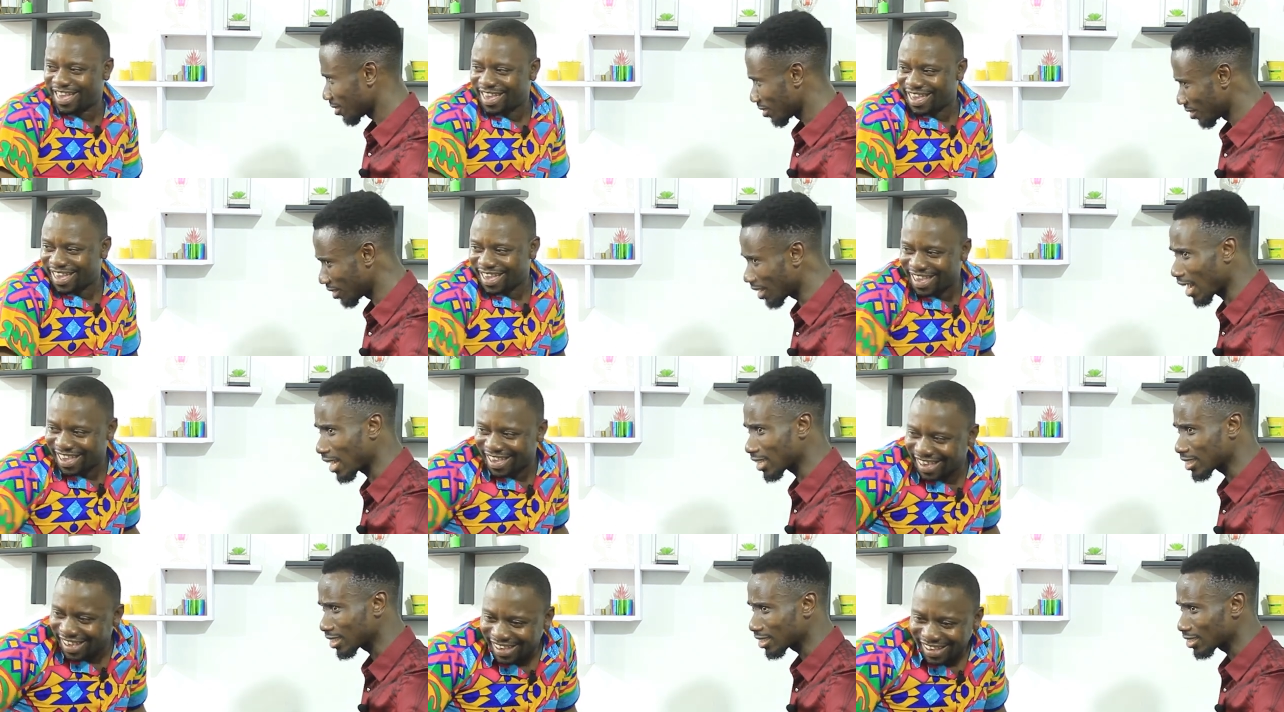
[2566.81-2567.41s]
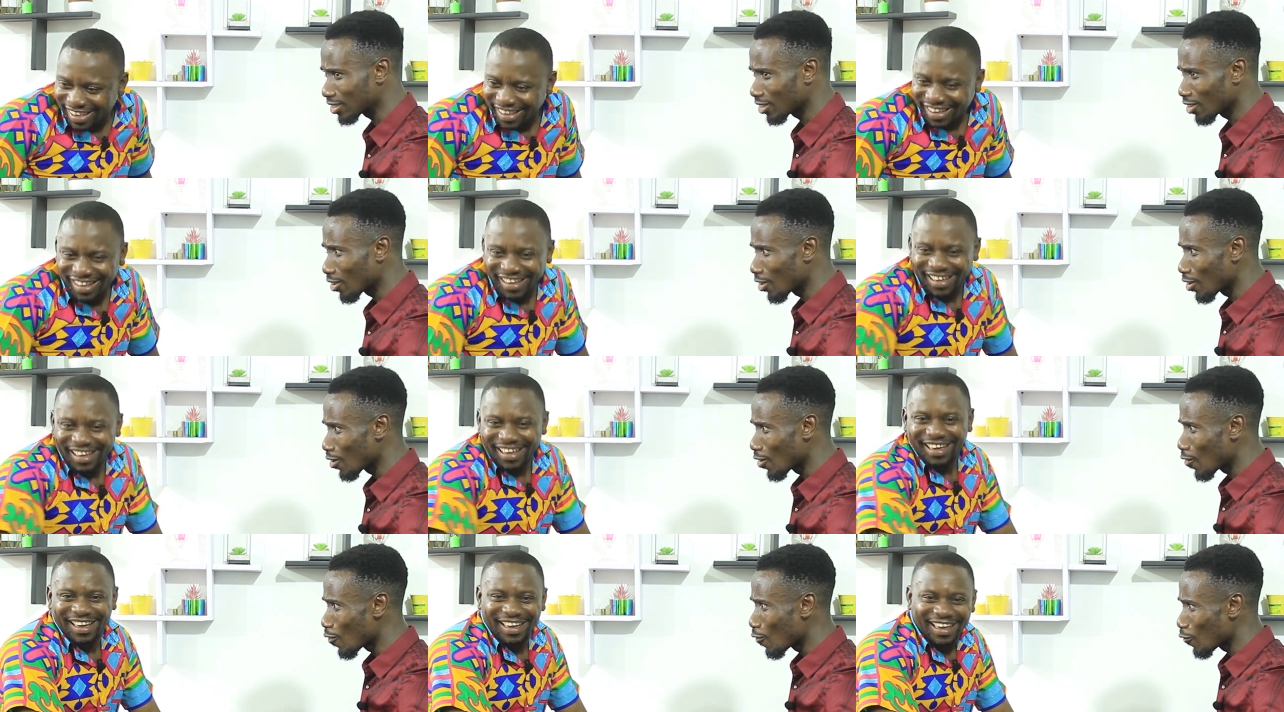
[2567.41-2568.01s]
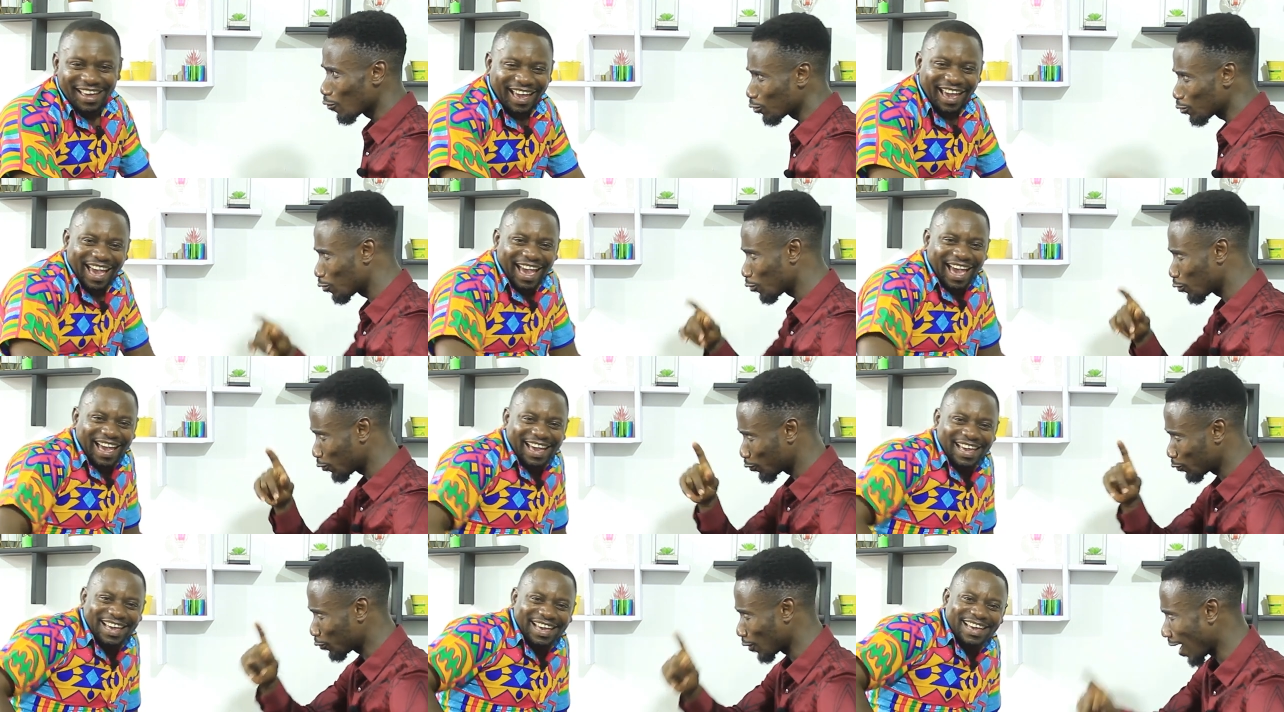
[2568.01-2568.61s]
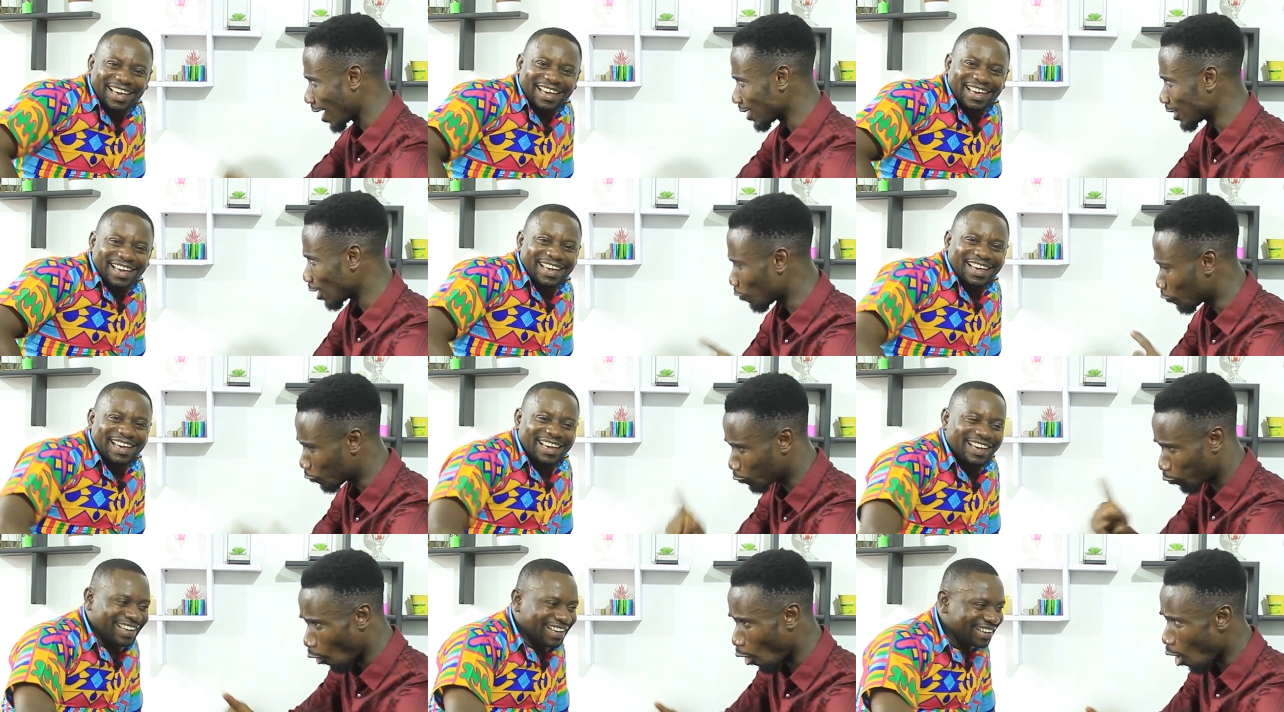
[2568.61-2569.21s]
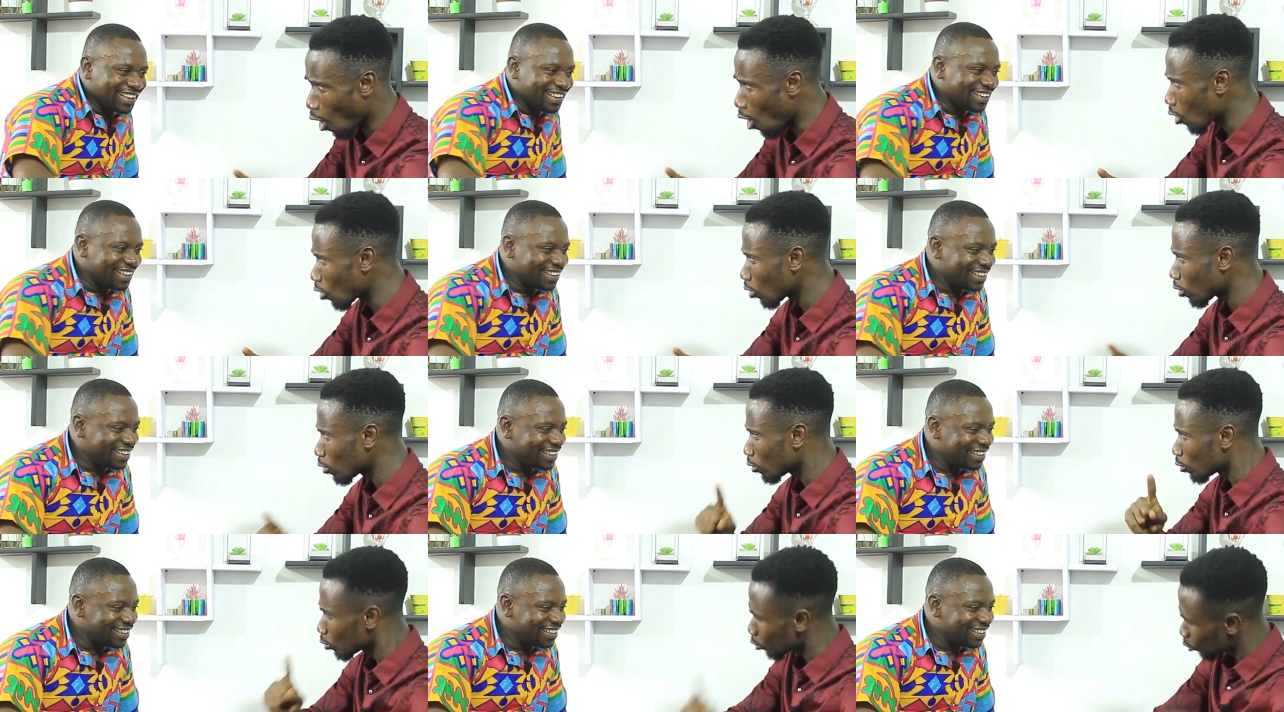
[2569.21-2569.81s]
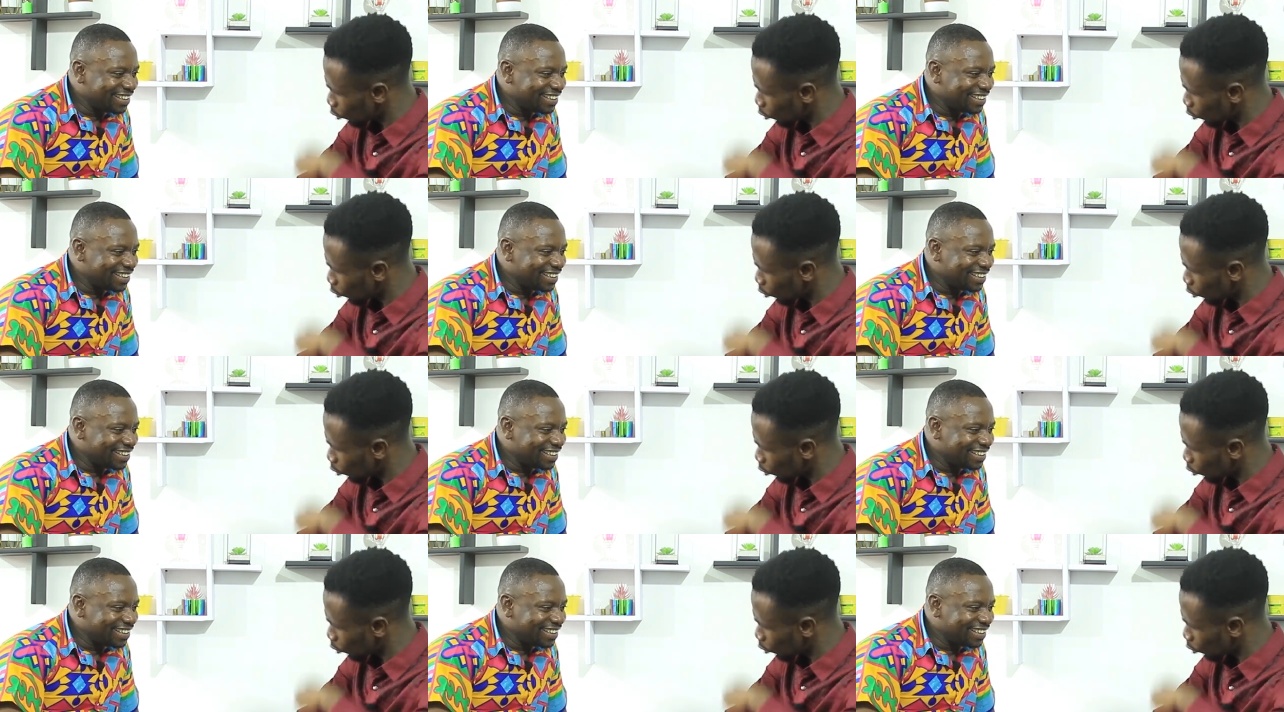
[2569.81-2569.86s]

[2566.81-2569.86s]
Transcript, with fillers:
Speaker 1: Yes. Hey, you're 4